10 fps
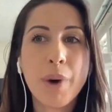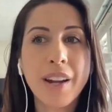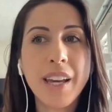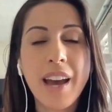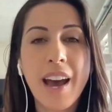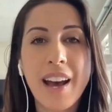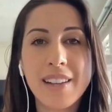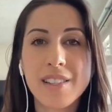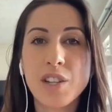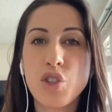your body
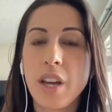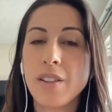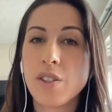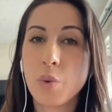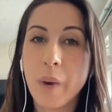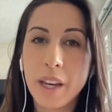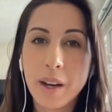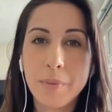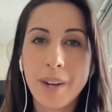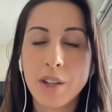has the chance to
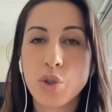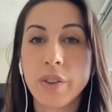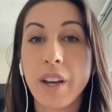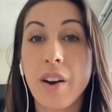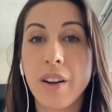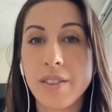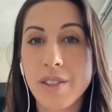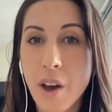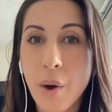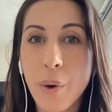wake up naturally on
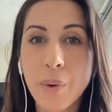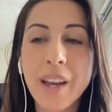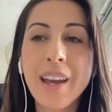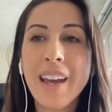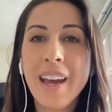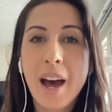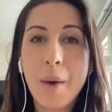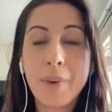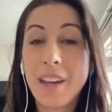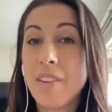its own.
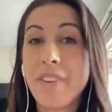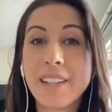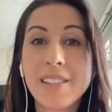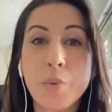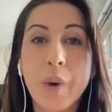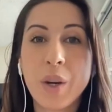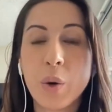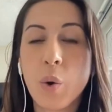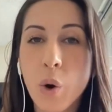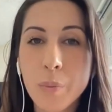It affects the way
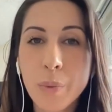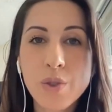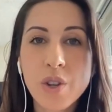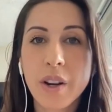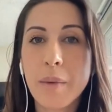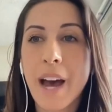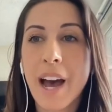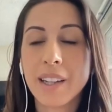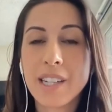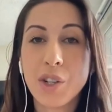your hormones are
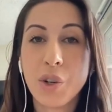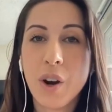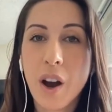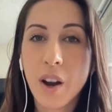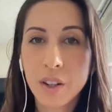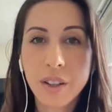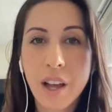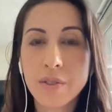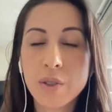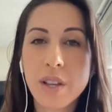impacted, your hunger
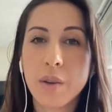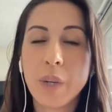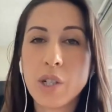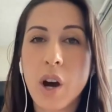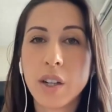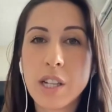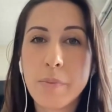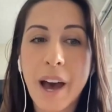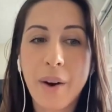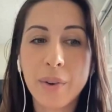levels, like we talked
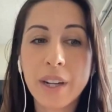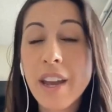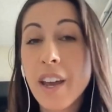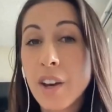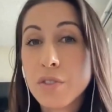about.